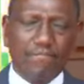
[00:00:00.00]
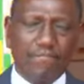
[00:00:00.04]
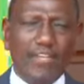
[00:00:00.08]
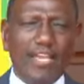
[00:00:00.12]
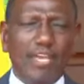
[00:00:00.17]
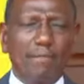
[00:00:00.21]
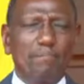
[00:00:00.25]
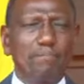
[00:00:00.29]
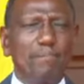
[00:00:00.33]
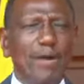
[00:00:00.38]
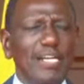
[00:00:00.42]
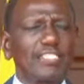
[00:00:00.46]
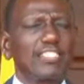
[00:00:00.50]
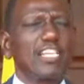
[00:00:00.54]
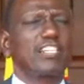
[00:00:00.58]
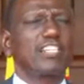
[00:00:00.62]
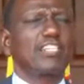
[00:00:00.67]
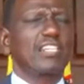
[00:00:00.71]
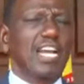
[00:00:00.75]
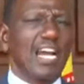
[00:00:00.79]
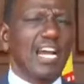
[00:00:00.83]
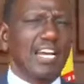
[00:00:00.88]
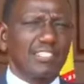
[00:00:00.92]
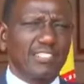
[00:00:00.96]
a budget
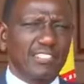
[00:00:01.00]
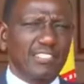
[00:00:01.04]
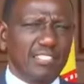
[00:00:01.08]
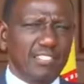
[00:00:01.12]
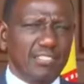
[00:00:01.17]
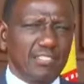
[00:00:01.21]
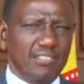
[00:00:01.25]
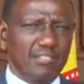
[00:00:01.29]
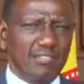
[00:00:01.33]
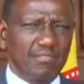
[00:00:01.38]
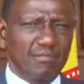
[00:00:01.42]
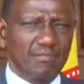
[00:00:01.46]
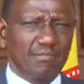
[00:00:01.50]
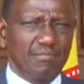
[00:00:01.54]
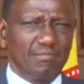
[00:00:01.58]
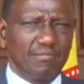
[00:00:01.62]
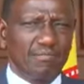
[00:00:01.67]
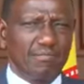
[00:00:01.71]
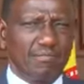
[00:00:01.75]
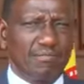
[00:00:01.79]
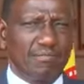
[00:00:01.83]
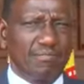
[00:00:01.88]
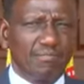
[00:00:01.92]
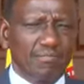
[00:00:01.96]
cut
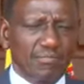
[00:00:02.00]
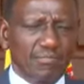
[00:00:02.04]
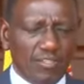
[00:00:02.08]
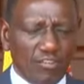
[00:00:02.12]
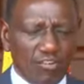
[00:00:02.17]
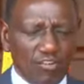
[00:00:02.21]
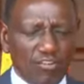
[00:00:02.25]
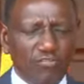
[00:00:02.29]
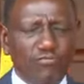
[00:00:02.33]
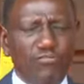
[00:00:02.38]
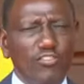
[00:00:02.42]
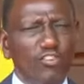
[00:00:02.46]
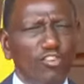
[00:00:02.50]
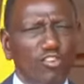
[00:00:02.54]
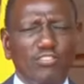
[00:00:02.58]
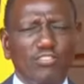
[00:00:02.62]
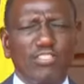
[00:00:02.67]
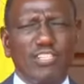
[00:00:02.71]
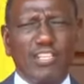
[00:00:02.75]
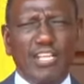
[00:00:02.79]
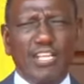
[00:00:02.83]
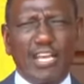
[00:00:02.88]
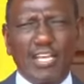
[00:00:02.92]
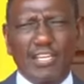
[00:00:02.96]
of not
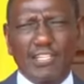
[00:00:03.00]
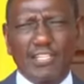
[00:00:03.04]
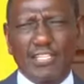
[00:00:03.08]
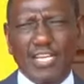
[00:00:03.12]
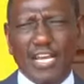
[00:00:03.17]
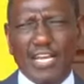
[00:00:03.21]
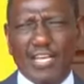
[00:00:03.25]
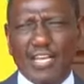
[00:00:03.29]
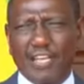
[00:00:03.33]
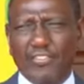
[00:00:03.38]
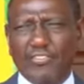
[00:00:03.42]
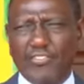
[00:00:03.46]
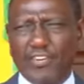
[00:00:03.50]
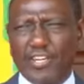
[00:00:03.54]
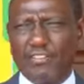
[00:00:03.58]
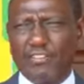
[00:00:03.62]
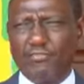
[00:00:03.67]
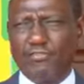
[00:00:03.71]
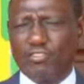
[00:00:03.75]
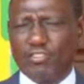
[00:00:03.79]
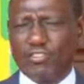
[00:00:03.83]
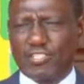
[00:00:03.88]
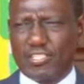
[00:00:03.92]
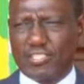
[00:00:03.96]
the entire
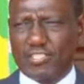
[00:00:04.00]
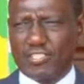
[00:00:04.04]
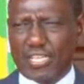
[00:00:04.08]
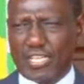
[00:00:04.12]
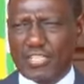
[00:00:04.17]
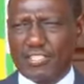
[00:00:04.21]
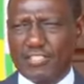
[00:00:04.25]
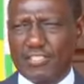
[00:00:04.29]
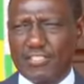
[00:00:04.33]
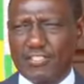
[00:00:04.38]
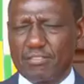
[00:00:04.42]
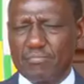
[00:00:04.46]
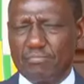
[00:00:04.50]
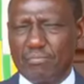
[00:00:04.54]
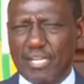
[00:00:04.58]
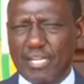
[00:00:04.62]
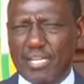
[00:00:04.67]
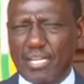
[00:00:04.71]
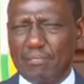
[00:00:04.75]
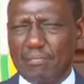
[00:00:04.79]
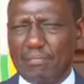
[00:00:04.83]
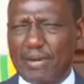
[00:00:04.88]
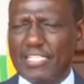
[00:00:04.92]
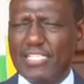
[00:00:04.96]
346, but
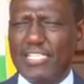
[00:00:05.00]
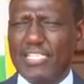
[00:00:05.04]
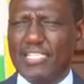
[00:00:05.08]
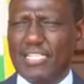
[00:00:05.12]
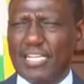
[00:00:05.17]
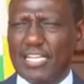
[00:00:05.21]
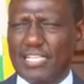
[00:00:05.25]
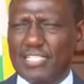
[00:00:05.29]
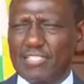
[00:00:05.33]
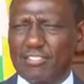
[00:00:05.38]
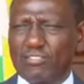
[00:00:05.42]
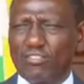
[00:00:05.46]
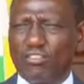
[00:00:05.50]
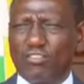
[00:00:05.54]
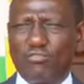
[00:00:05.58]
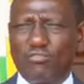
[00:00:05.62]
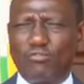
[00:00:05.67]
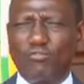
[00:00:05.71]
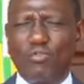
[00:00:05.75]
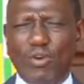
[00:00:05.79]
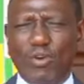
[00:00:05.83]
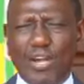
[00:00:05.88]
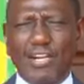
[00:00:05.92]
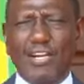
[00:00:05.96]
a budget cut of
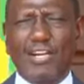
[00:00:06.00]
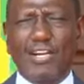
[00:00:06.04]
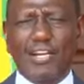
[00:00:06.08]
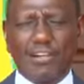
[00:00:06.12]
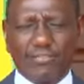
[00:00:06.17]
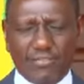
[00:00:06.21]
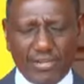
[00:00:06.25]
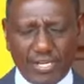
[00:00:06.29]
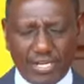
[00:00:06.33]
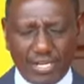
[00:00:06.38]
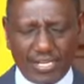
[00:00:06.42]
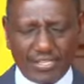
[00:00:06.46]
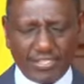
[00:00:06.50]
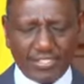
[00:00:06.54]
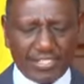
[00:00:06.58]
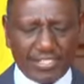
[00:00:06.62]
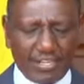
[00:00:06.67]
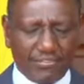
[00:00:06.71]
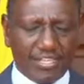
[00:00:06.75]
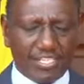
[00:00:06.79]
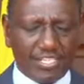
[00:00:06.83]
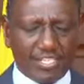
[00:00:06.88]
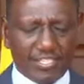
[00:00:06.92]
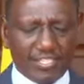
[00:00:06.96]

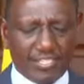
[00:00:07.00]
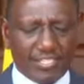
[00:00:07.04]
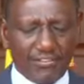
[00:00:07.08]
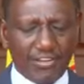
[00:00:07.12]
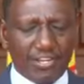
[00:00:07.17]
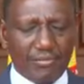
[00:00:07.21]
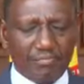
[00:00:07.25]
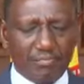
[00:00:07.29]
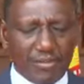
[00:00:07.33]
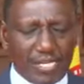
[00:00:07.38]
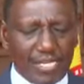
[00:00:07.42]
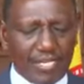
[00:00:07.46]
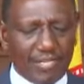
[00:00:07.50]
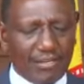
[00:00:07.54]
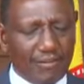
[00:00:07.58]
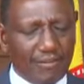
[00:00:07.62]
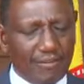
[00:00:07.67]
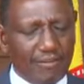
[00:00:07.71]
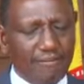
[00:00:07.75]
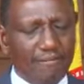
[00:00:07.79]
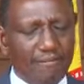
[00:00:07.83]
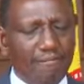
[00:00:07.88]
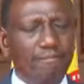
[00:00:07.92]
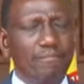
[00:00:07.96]
177 billion
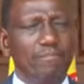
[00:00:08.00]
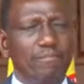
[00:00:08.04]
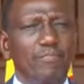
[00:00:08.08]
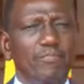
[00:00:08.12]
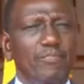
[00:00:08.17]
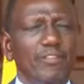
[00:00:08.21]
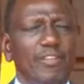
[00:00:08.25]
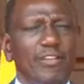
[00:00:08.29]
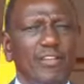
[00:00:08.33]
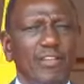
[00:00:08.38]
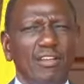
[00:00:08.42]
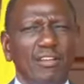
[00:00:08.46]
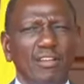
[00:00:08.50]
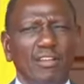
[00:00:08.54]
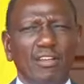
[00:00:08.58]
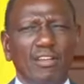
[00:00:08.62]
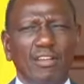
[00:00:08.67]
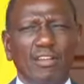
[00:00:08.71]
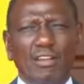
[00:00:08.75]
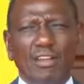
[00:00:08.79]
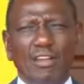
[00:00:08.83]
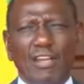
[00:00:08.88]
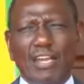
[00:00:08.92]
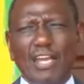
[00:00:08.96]

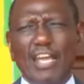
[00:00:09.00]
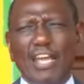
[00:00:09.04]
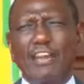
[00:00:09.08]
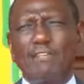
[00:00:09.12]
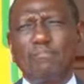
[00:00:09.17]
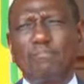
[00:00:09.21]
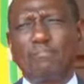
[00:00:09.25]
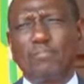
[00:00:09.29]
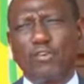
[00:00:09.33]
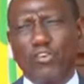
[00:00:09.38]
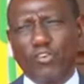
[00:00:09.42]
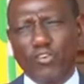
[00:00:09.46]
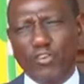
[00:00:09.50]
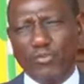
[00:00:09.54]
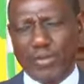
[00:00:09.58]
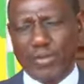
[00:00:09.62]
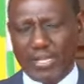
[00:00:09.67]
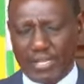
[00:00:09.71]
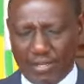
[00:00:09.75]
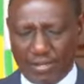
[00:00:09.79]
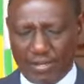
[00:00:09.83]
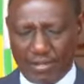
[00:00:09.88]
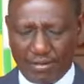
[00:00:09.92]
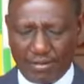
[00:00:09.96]
and
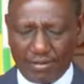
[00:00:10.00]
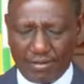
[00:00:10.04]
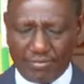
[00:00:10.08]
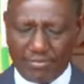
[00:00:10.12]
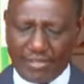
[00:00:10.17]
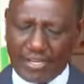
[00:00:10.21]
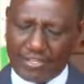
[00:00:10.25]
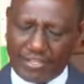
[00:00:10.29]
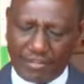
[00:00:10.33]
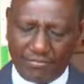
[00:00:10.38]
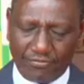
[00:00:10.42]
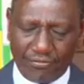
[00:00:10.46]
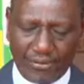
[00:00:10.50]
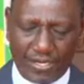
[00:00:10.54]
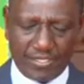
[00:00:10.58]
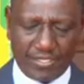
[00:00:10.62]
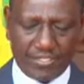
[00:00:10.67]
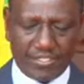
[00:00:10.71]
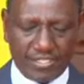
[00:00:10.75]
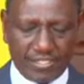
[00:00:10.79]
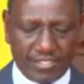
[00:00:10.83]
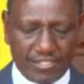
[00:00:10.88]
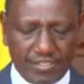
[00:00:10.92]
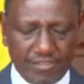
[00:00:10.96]
borrowing the
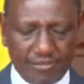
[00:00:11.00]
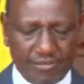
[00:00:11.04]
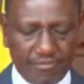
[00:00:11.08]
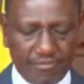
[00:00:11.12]
difference.